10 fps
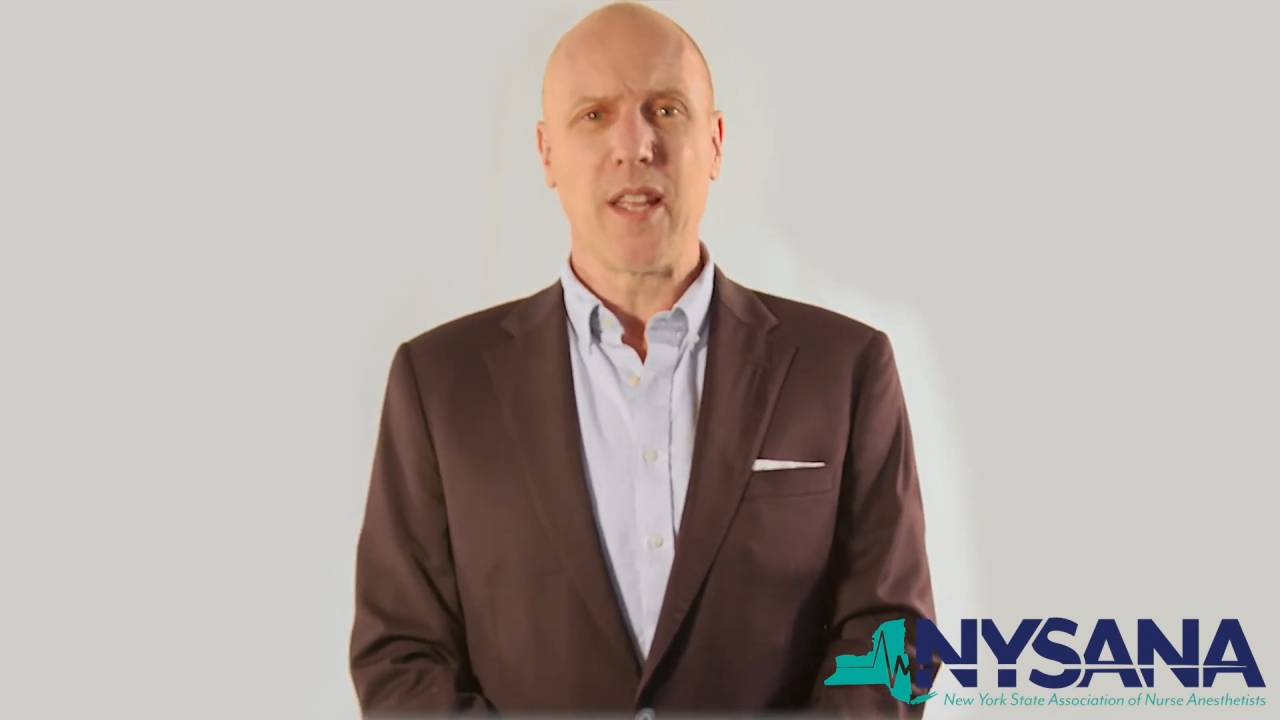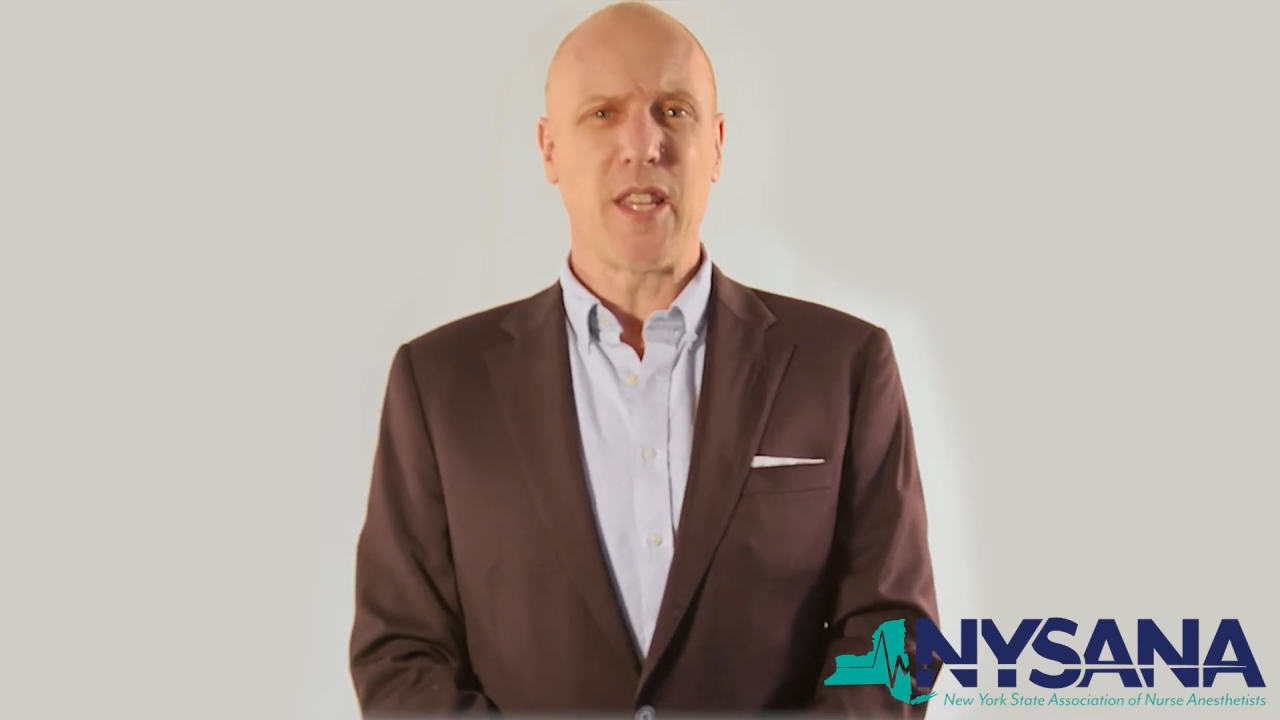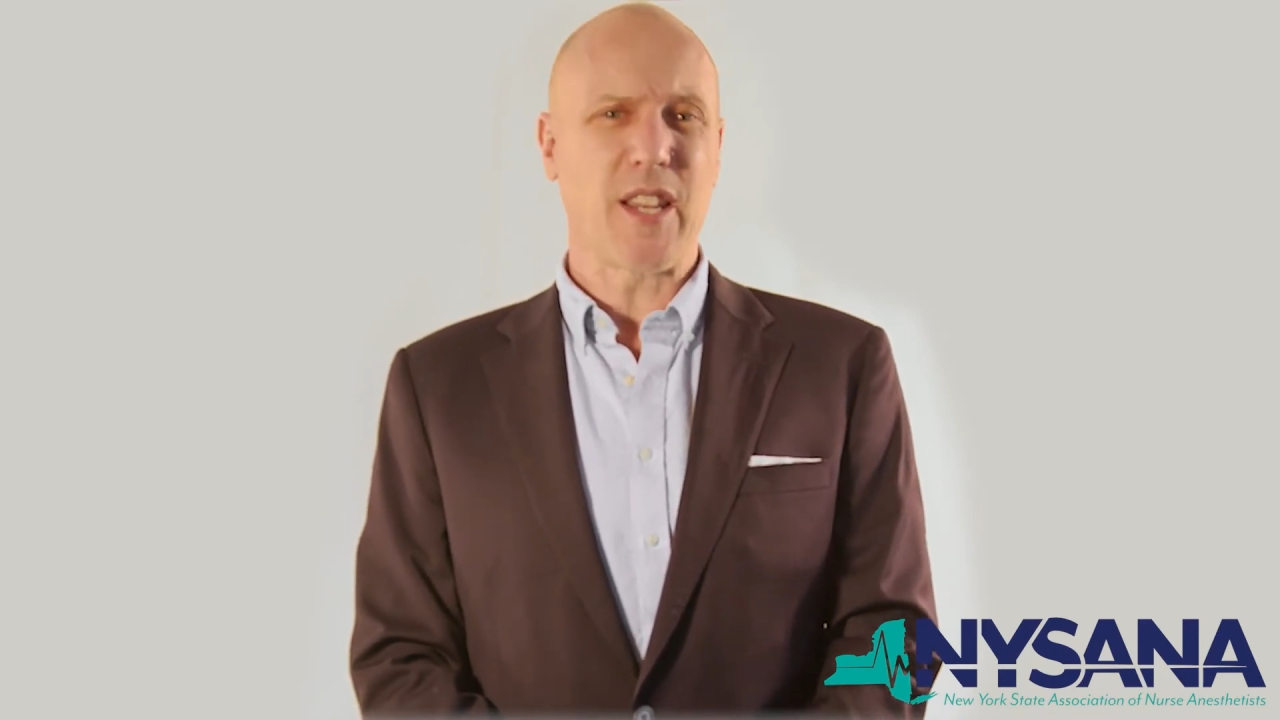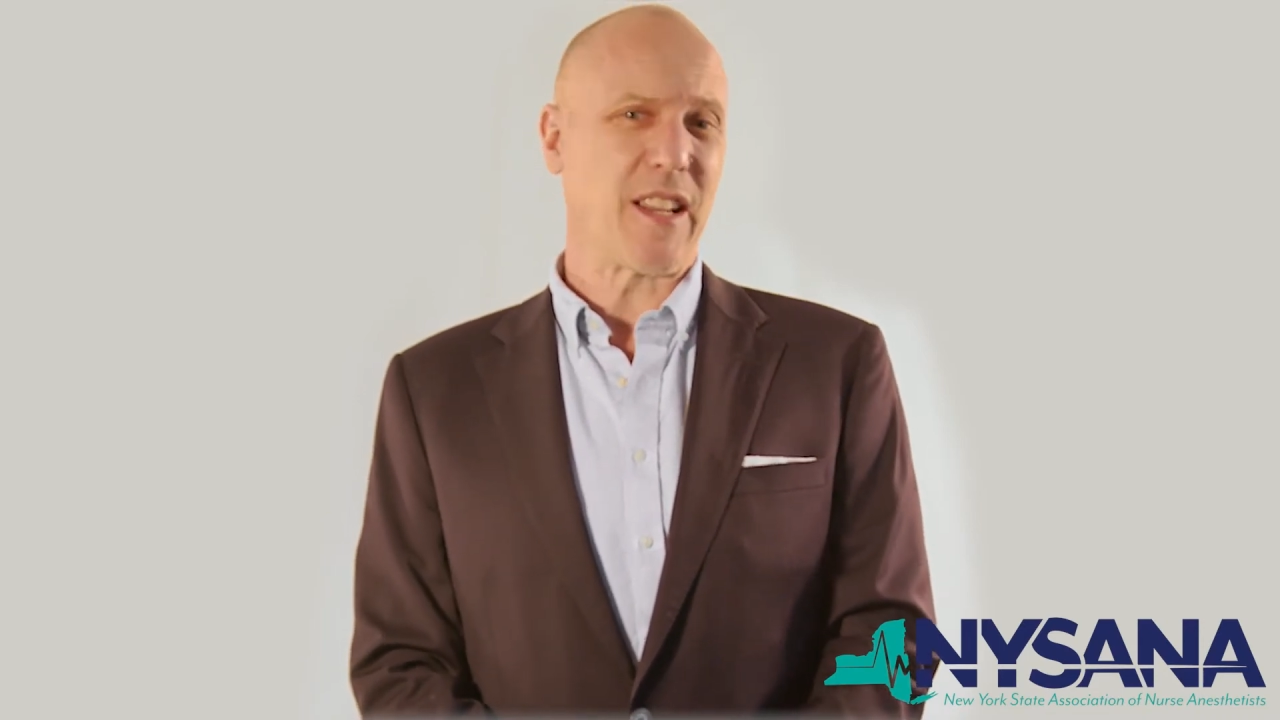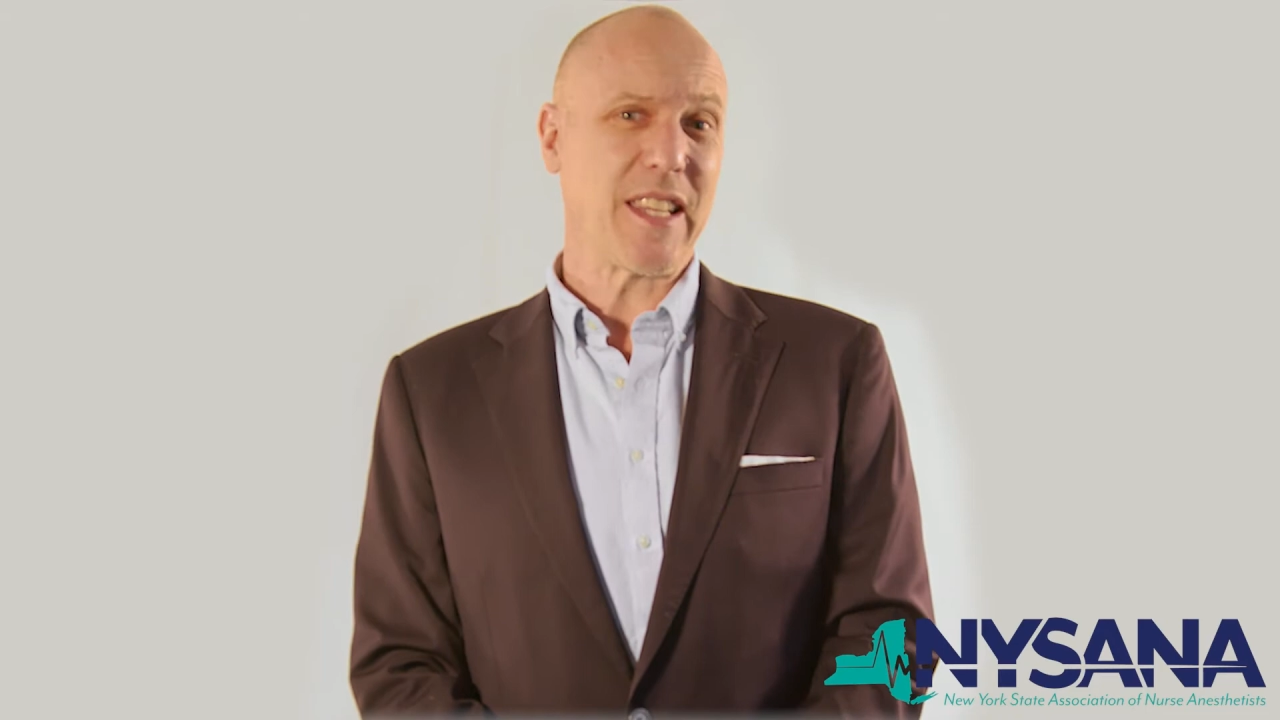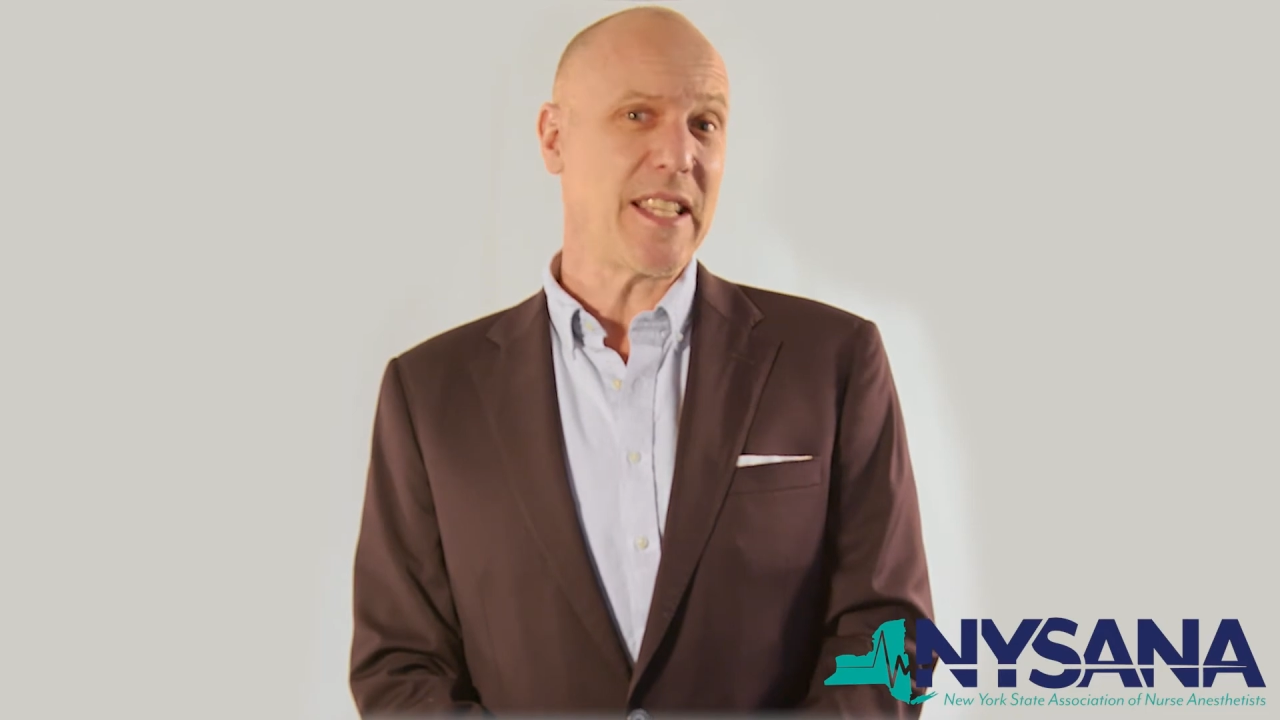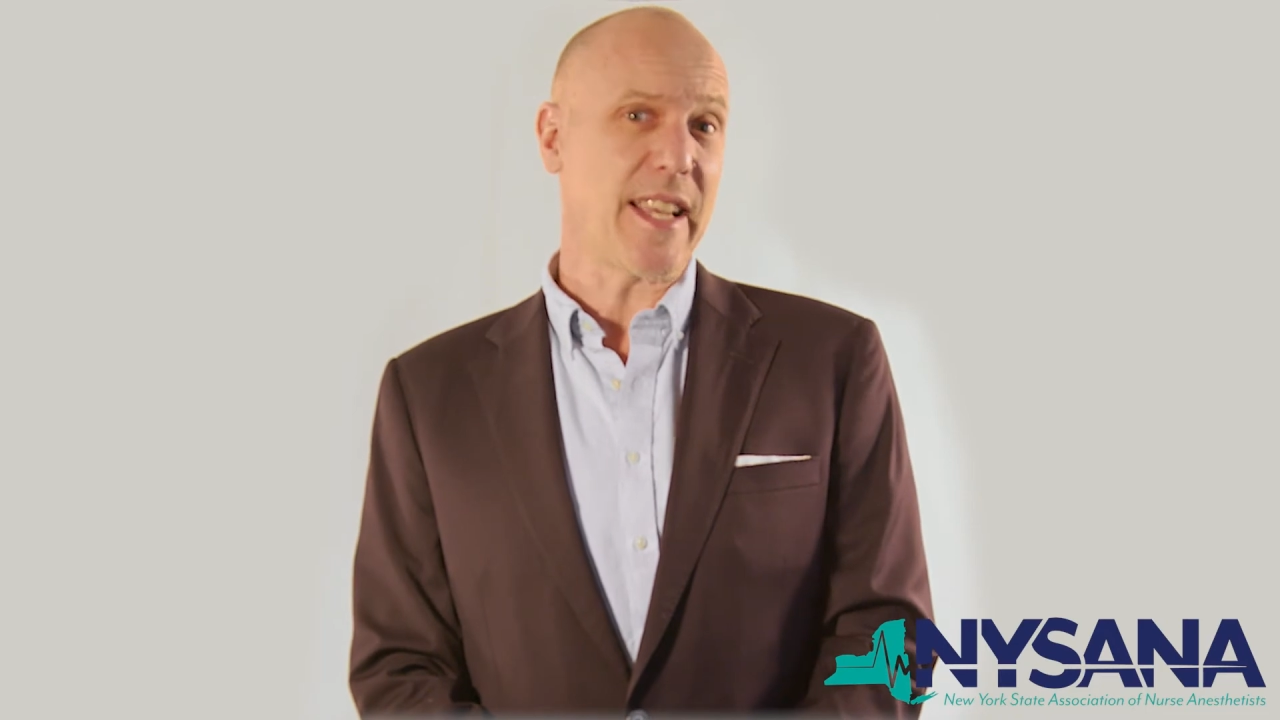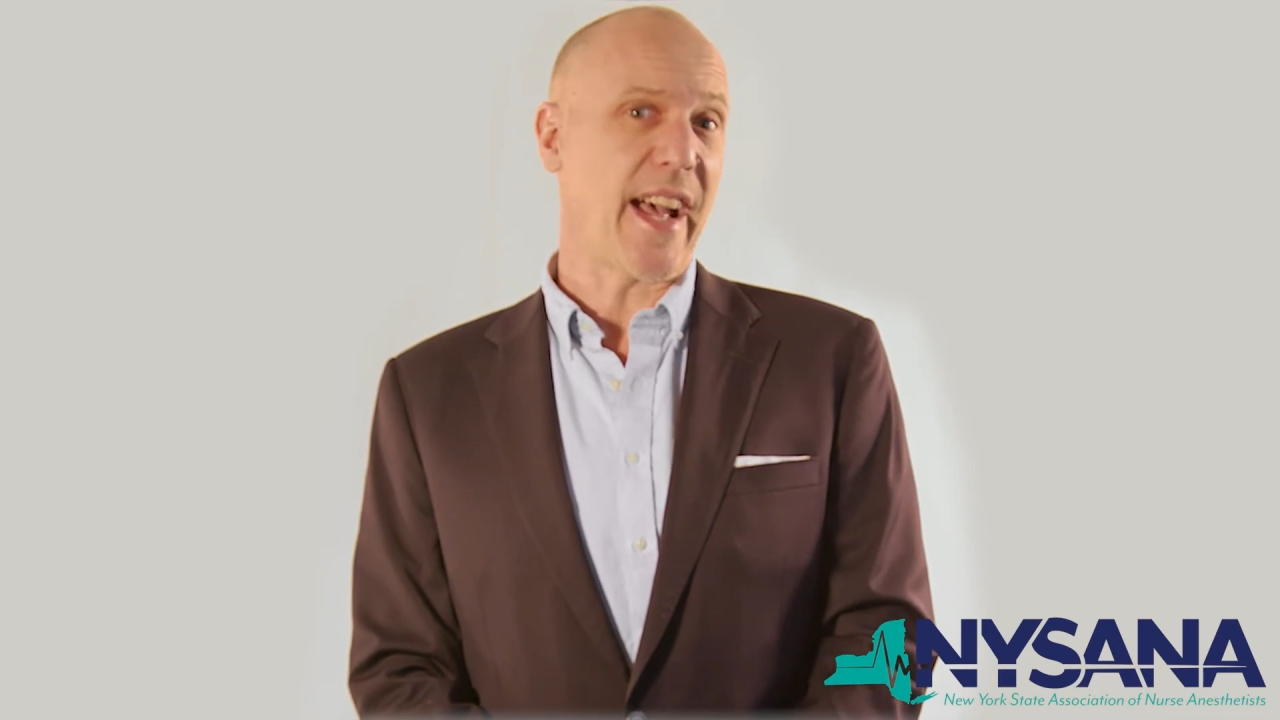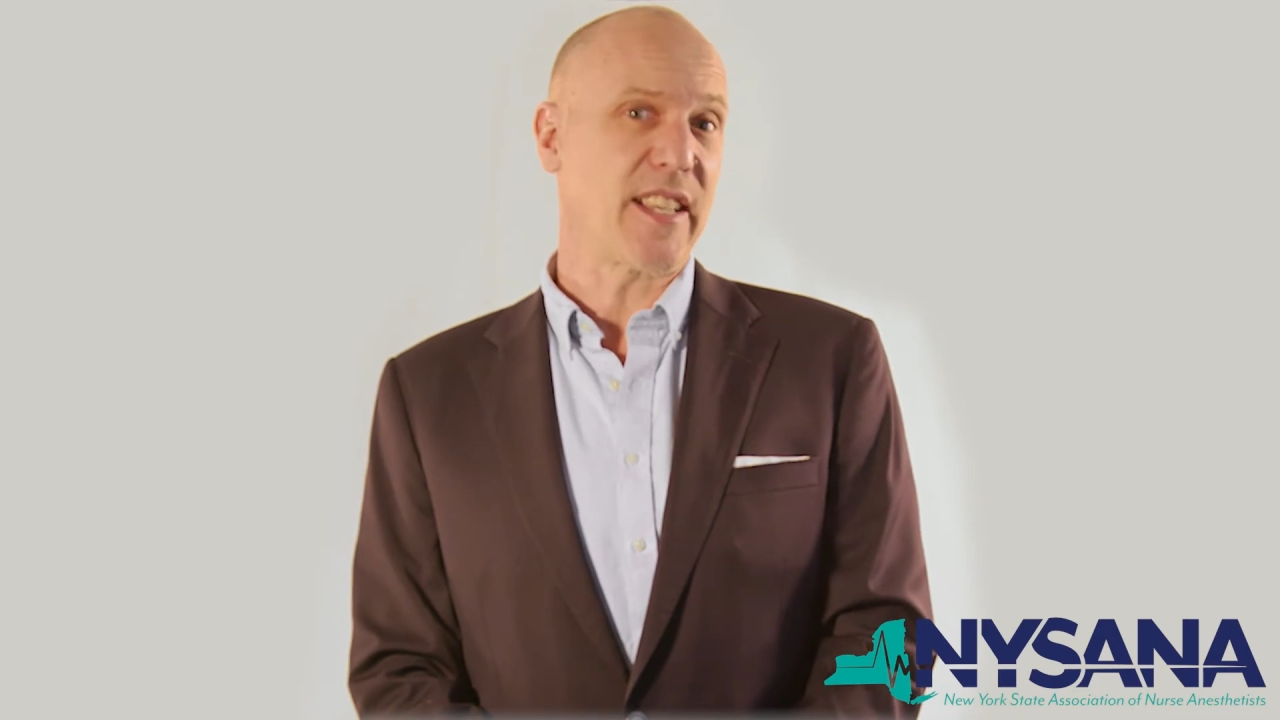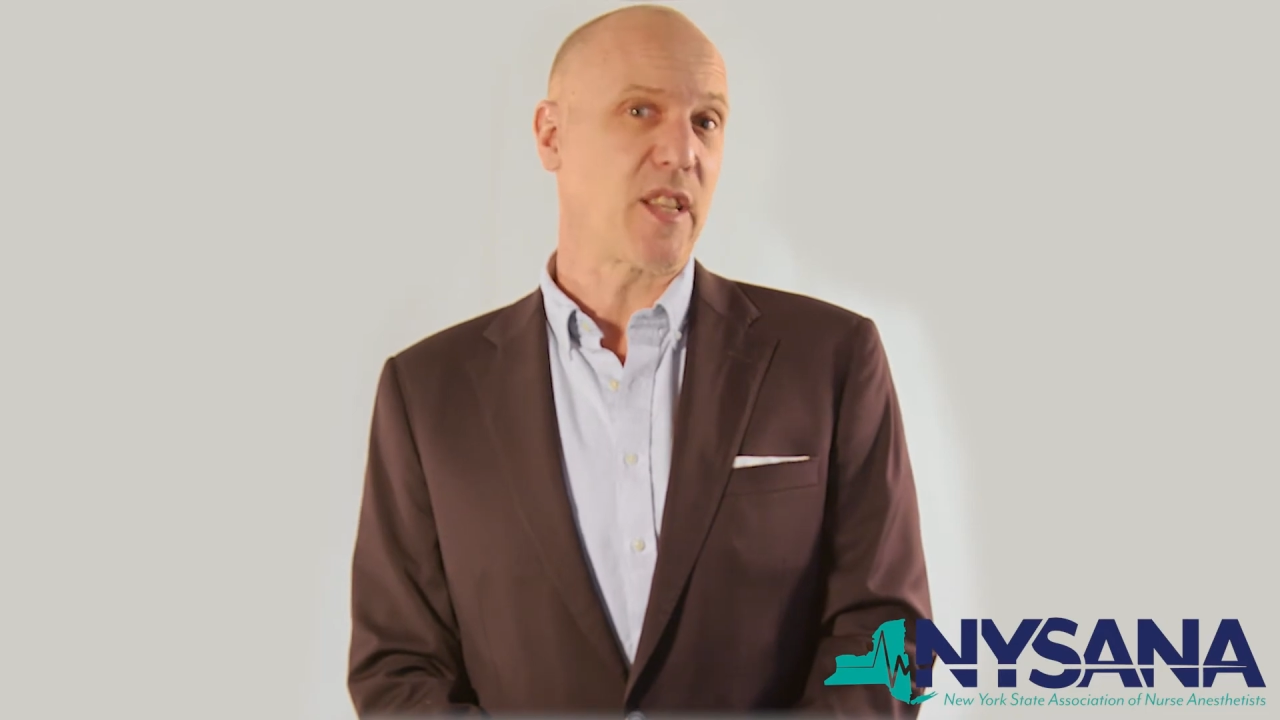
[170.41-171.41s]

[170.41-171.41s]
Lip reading: you could at least ask